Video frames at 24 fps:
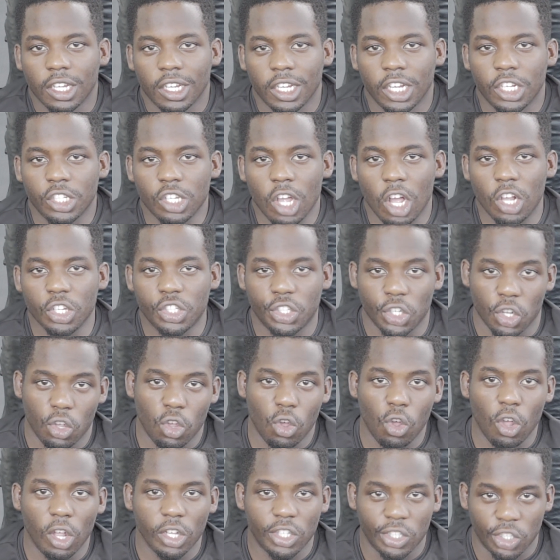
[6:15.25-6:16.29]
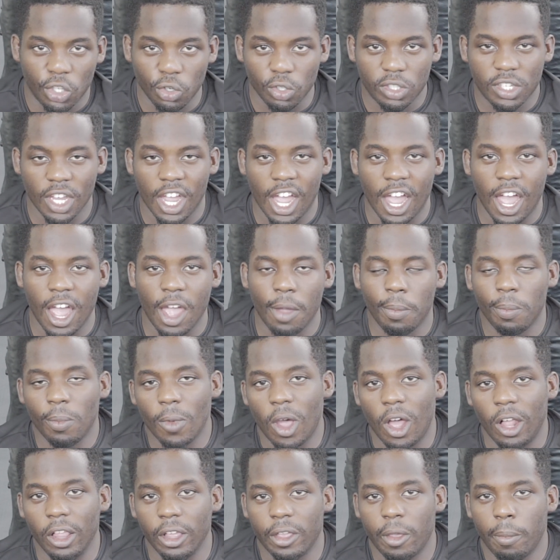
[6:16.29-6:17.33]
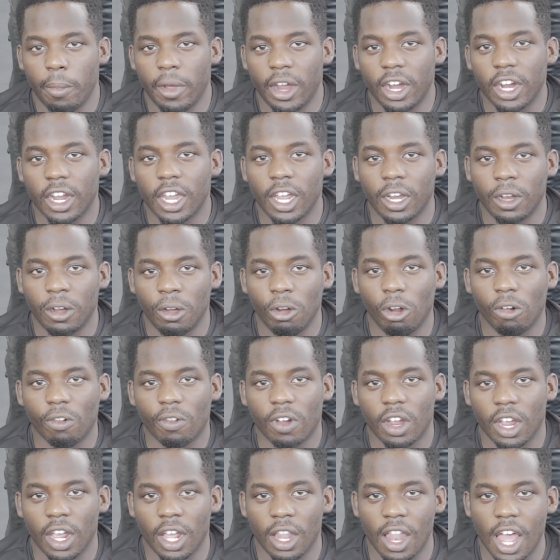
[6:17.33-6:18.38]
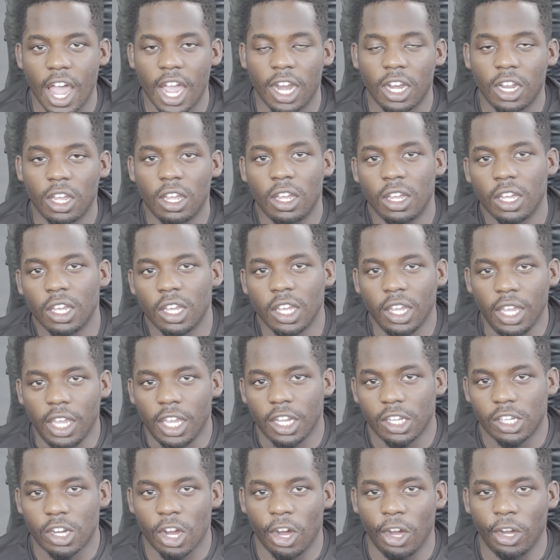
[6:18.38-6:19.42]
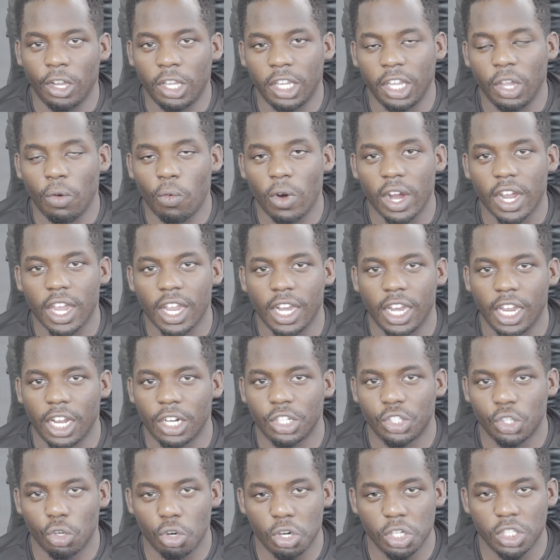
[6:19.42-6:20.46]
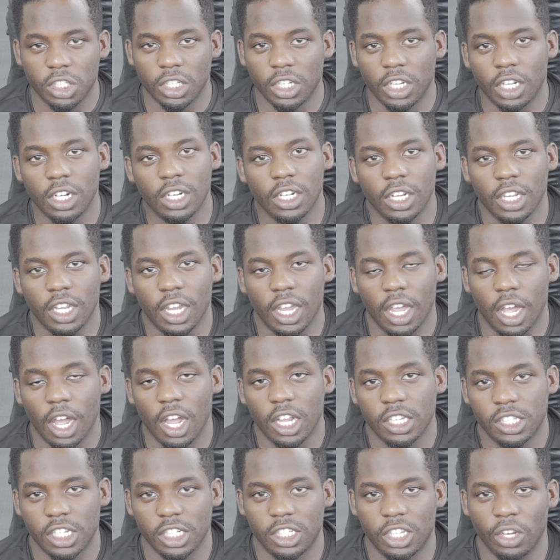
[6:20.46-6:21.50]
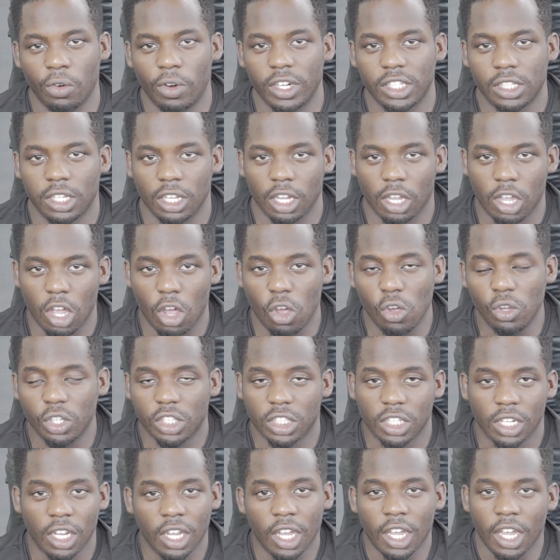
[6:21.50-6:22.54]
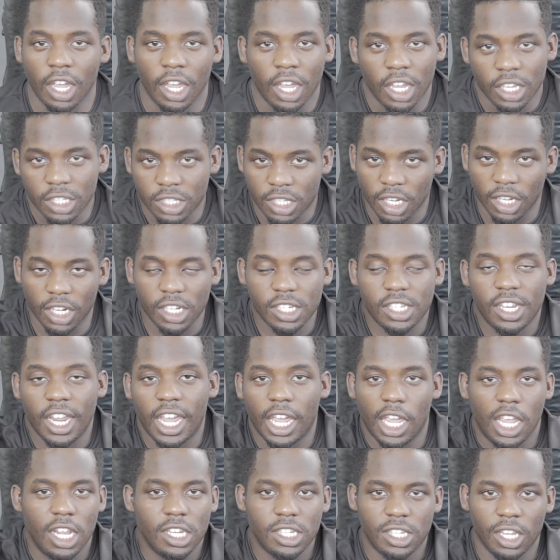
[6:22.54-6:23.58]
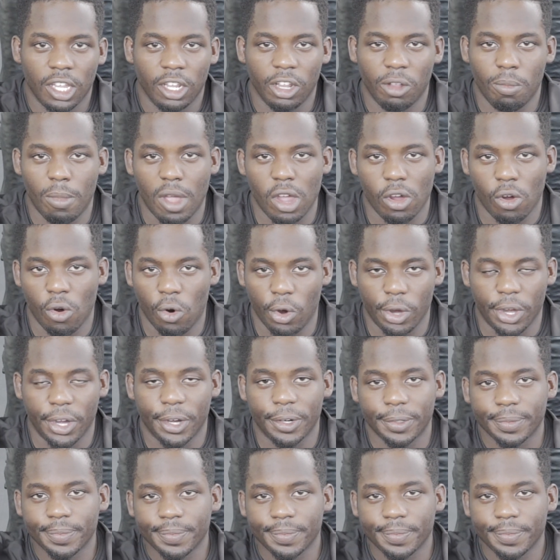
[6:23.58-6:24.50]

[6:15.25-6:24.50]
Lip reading: He's also a two-time All-American in North Carolina. He's currently working in Georgia, assistant wrestling coach. To this day, he's still in my corner.